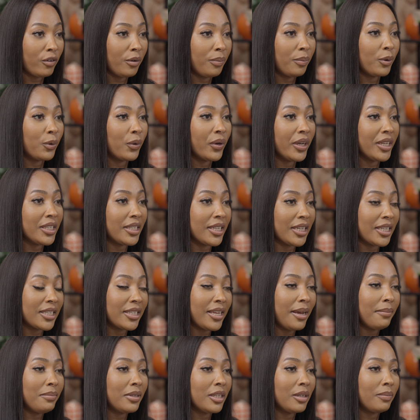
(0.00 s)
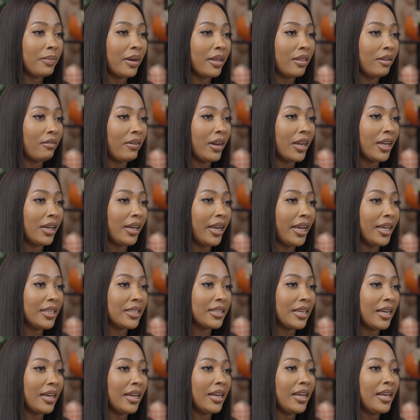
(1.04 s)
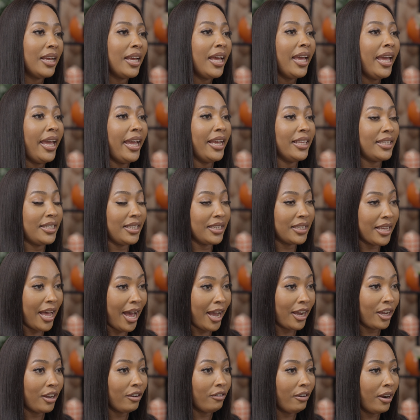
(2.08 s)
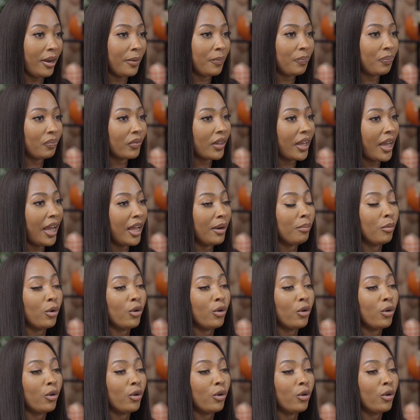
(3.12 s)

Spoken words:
report is accepted by the regulator, it is accurate. And